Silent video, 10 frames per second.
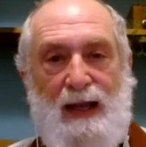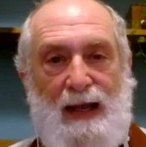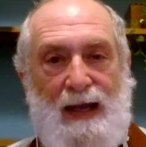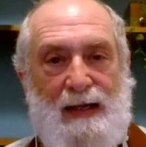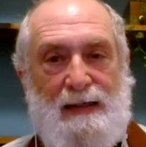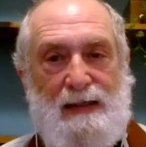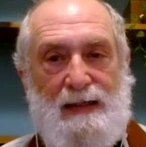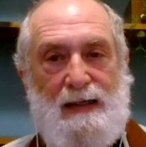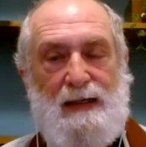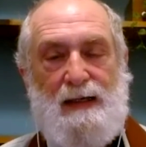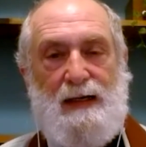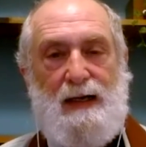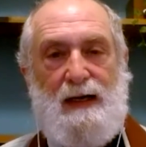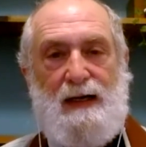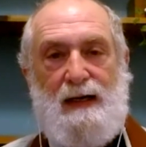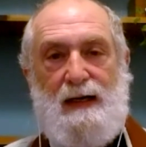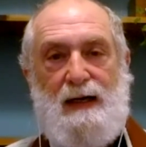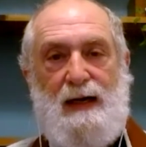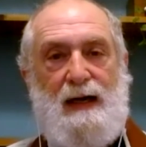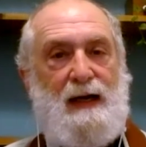And
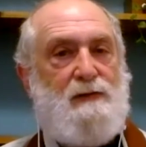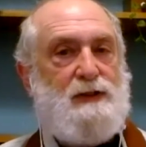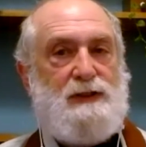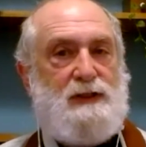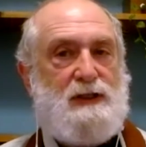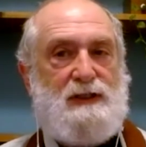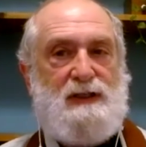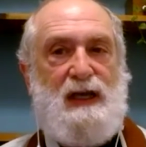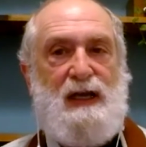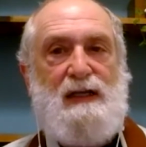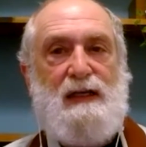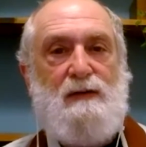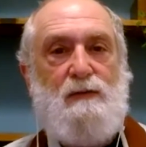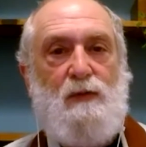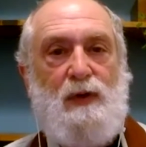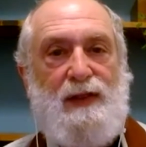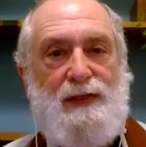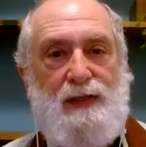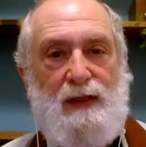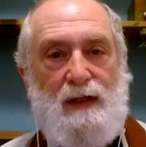I was just taken
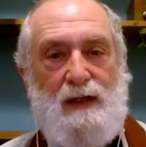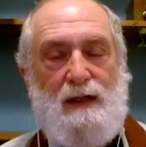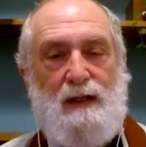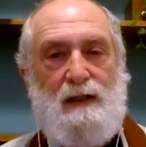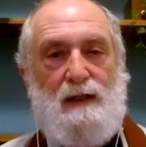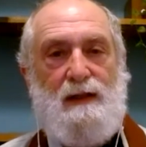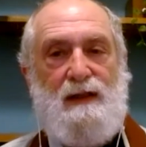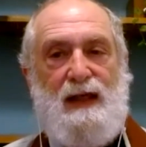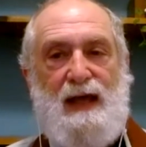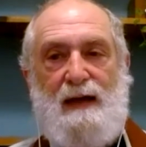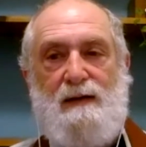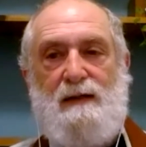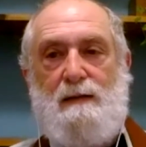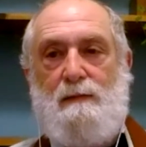with that